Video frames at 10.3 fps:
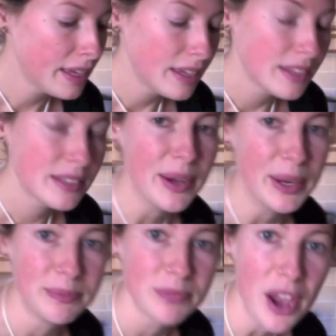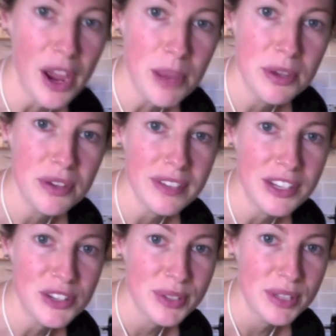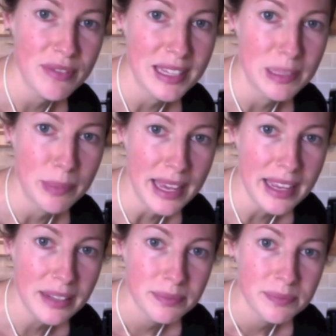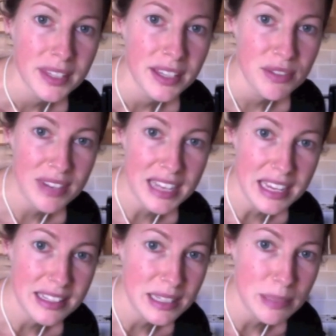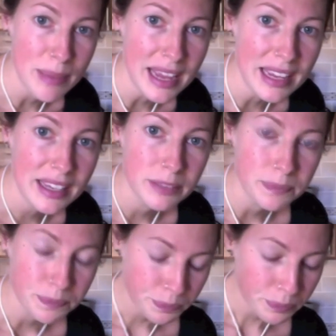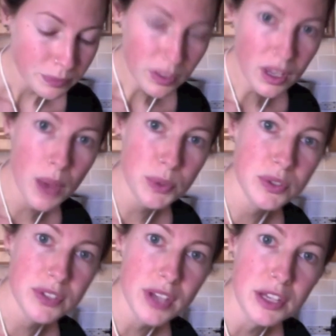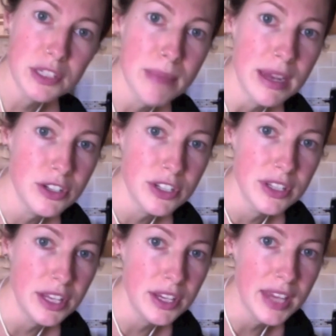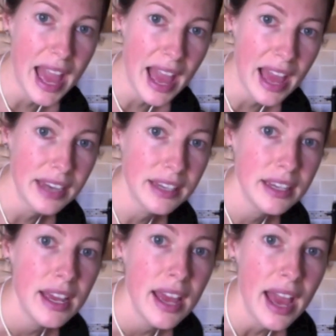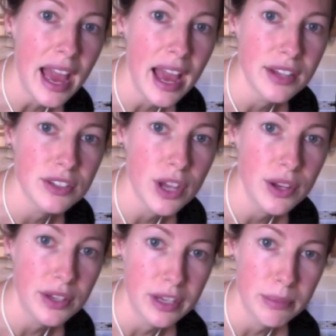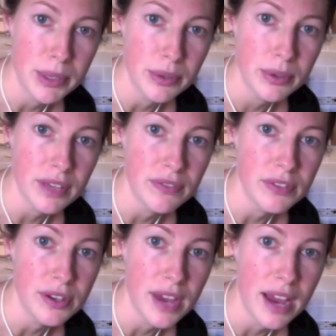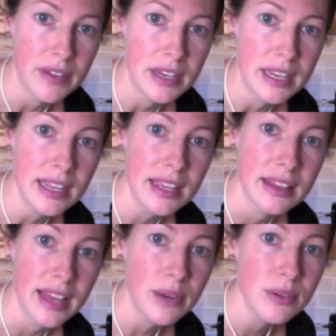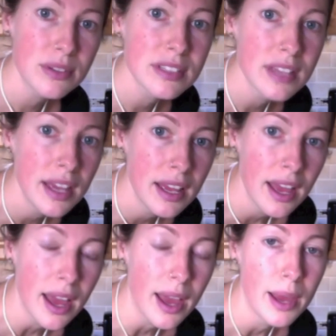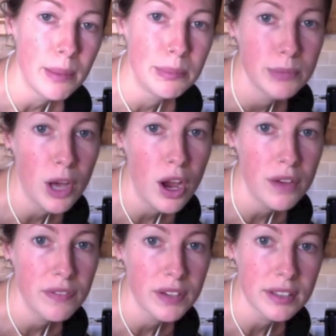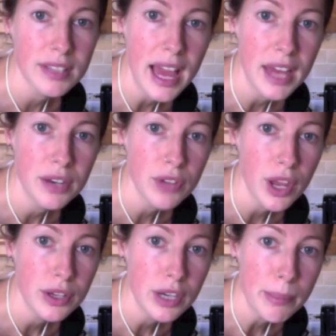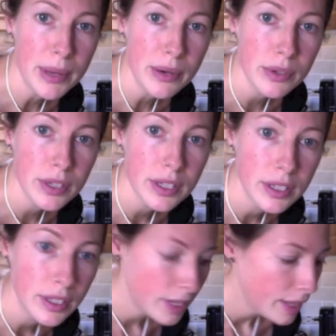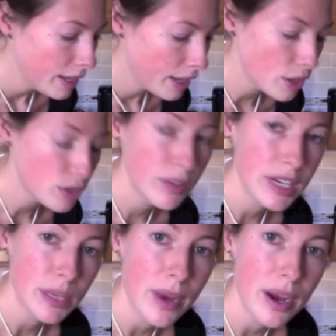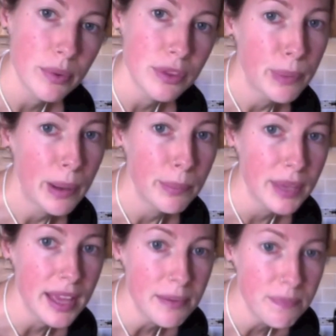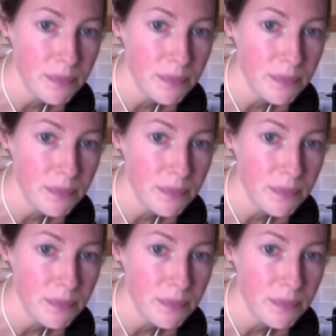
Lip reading: So I hope you've enjoyed the recipe. It's really easy to make. I was also going to mention that you can add coconut milk if you have any in the house. Half a can of coconut milk goes really well with the pumpkin